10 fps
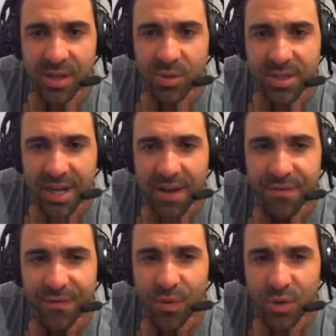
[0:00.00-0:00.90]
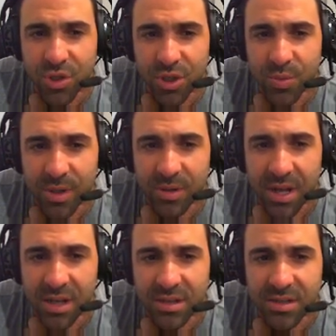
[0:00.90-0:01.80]
It looks like I have 4 Josh Weddle
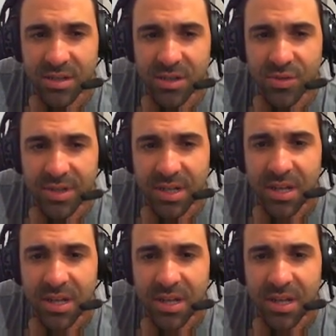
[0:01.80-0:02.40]
cards. Interesting.